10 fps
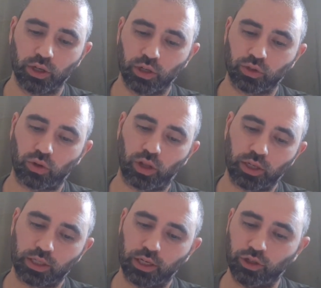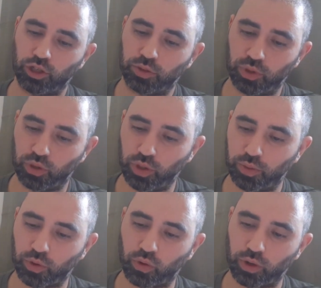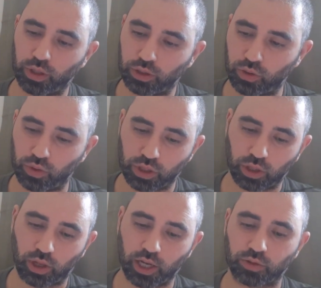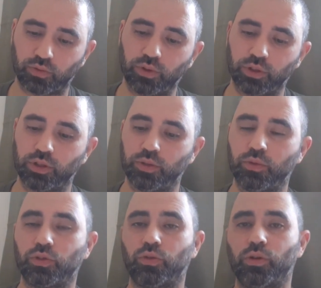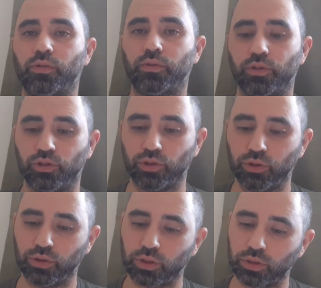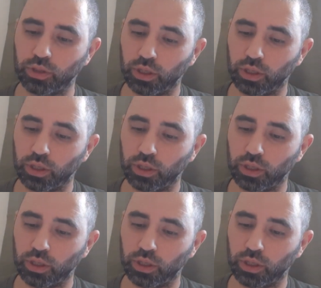So Allah is saying, judge between them according to which Allah has revealed to them the Torah for the Jews,